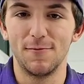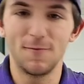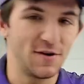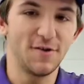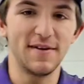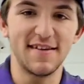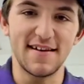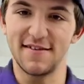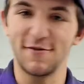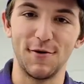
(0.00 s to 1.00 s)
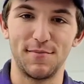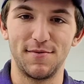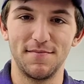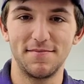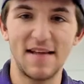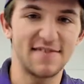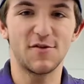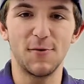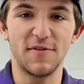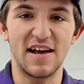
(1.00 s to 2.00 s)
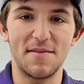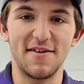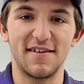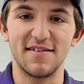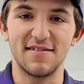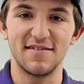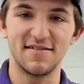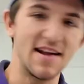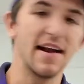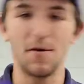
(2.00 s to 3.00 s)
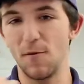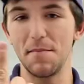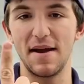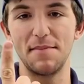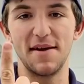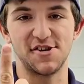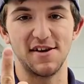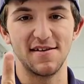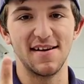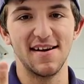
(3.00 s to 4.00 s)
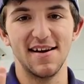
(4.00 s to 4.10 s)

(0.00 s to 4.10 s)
We're doing this as a group. That's the cool thing about this. It's not a one-man mission.